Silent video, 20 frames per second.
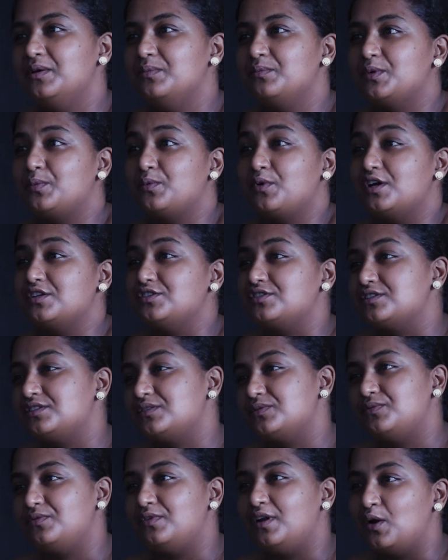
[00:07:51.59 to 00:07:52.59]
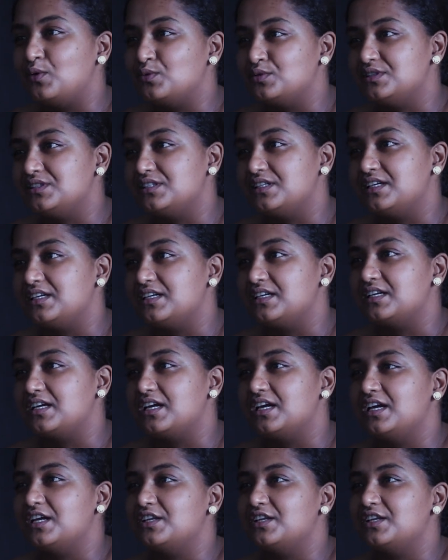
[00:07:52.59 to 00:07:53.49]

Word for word: People are just flaunting.